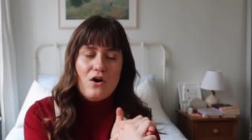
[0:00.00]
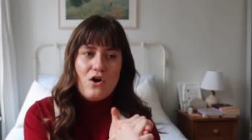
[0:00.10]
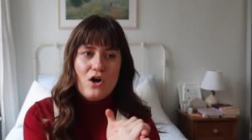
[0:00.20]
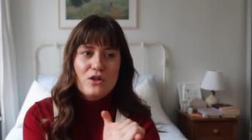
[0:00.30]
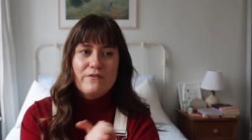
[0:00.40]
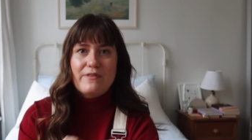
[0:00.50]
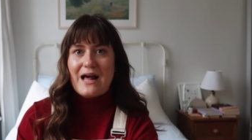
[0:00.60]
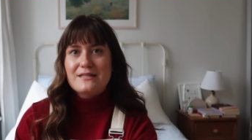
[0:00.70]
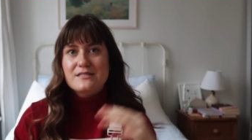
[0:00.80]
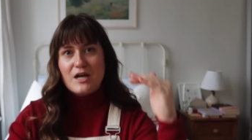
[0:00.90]
all of
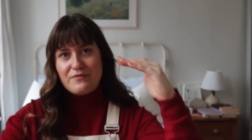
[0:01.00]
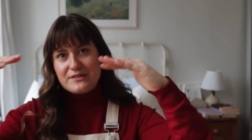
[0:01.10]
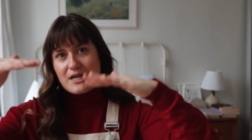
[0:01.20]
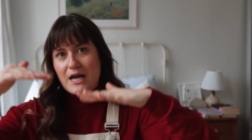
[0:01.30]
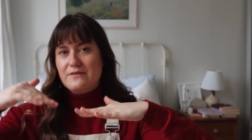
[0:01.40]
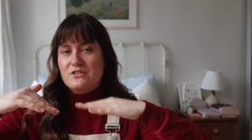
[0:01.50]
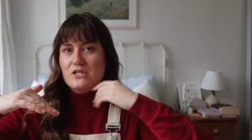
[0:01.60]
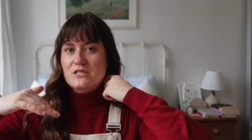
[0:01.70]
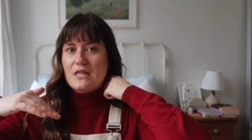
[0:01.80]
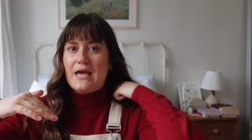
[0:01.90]
that stuff has kind of
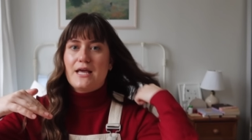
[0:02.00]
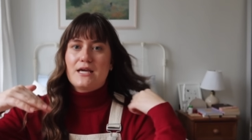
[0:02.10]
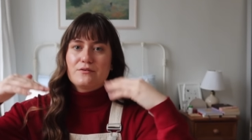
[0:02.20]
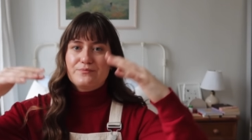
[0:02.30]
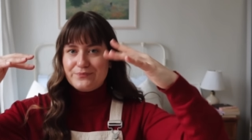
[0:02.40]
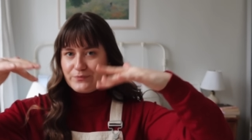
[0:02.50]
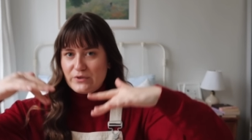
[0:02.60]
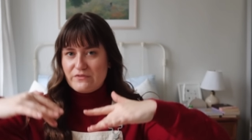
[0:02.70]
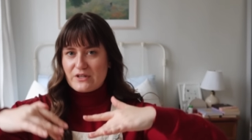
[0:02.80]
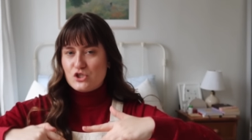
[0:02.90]
just like
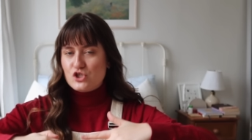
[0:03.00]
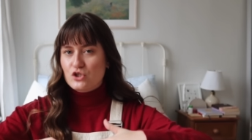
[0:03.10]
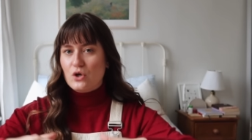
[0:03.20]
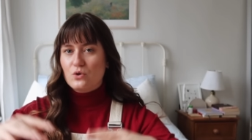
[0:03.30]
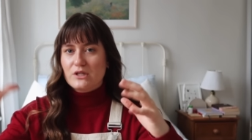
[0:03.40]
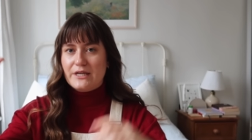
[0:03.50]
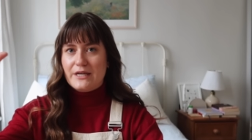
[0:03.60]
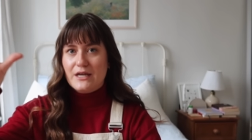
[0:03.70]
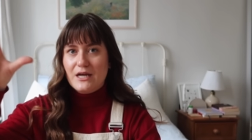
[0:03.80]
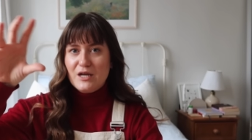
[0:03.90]
we've like
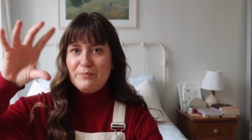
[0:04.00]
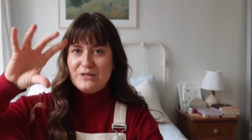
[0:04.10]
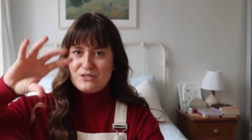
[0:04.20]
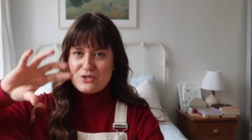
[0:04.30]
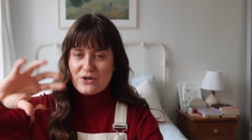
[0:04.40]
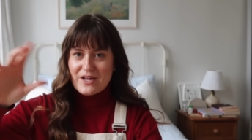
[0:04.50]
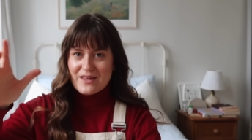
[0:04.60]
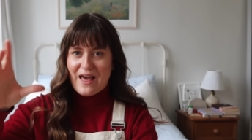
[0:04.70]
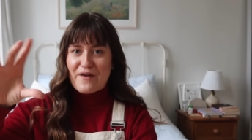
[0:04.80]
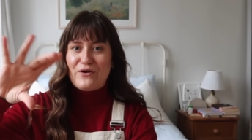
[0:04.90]
slowly been turning that